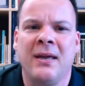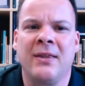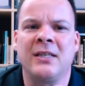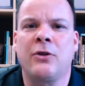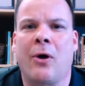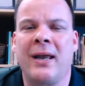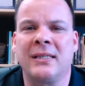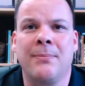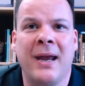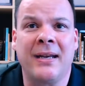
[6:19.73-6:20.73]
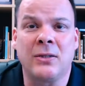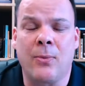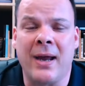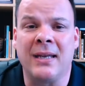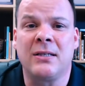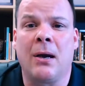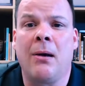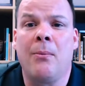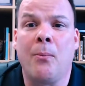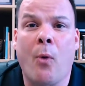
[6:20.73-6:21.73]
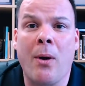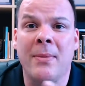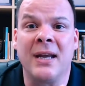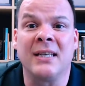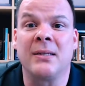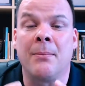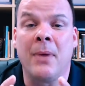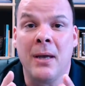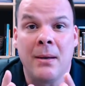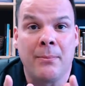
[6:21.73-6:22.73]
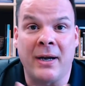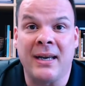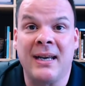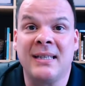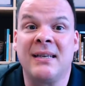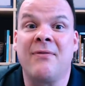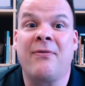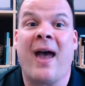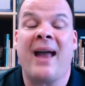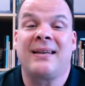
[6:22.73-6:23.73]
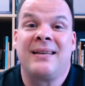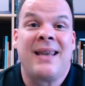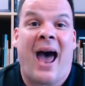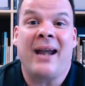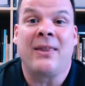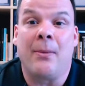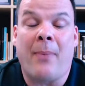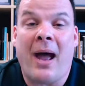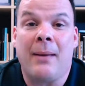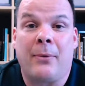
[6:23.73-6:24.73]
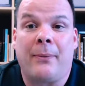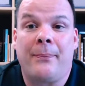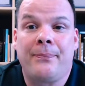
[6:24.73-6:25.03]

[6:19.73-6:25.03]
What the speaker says: This thought has made its way into Mormonism, but it is in fact not in the Bible.